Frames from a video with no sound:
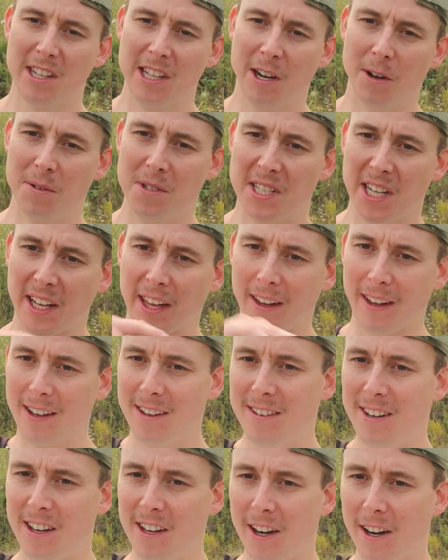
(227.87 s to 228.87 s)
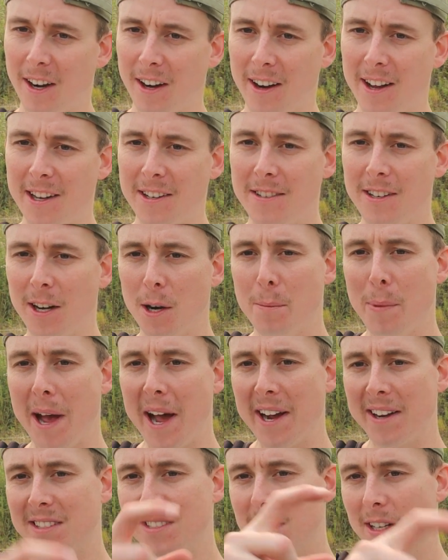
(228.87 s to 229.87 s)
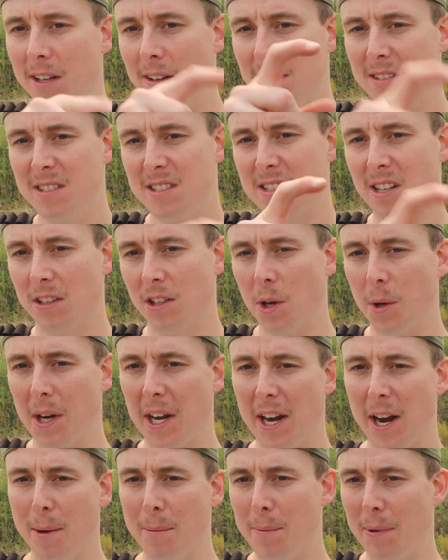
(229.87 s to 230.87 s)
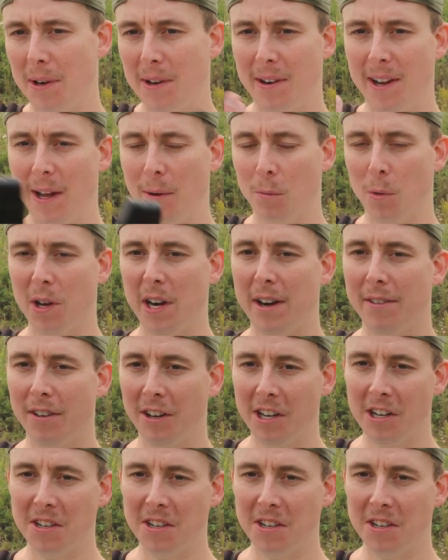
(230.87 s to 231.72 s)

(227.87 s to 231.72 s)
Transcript: you know, digging into your pack to load it up and whatever.